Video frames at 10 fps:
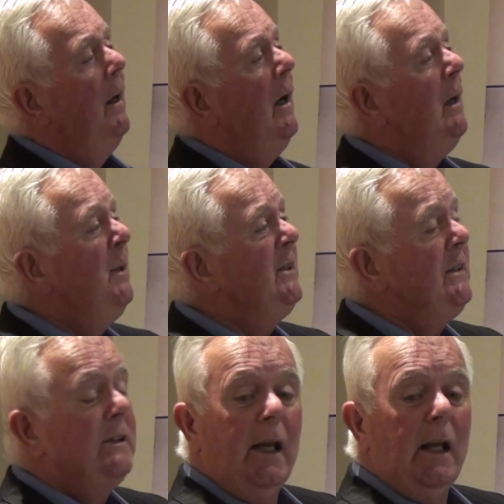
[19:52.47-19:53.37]
and
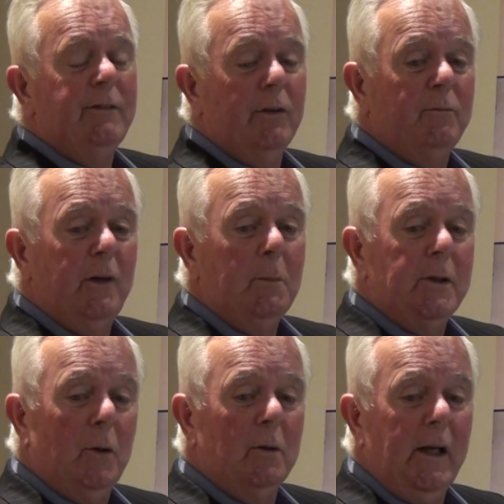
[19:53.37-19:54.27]
Mrs. Daly from
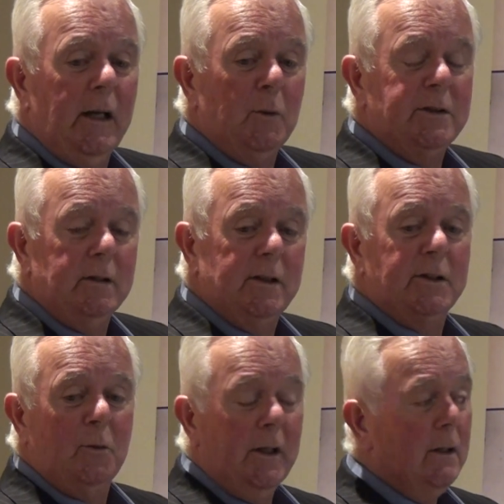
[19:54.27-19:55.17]
Flemington Lane was on the
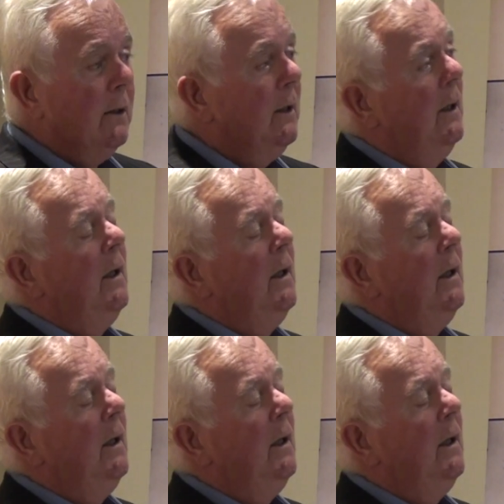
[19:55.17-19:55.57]
screen